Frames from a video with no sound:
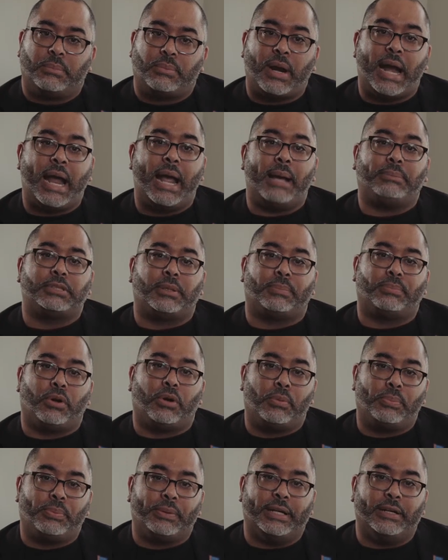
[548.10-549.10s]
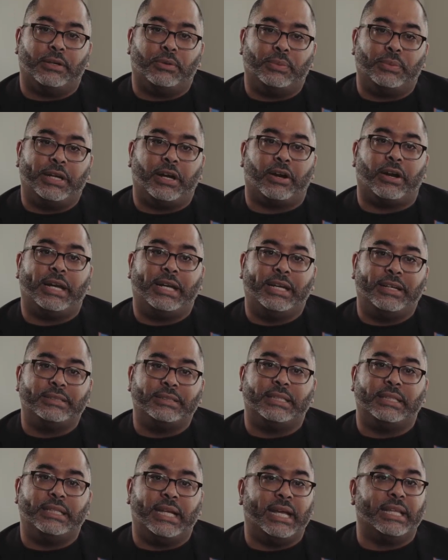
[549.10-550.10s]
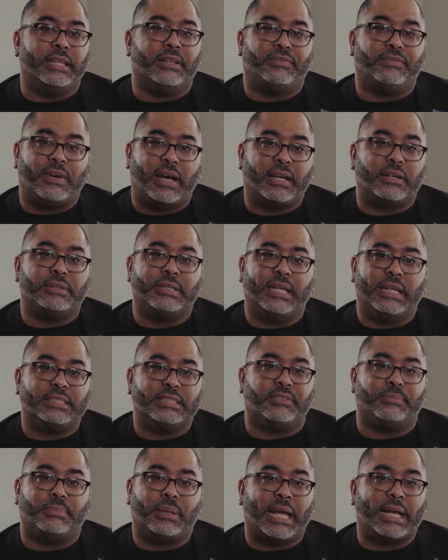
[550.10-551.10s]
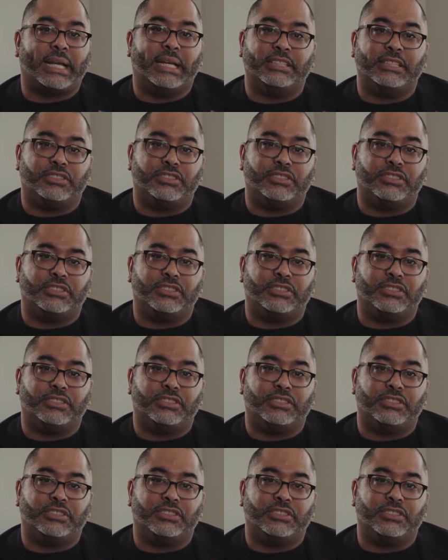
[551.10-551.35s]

Perhaps appropriate, we are here today in the final days of Black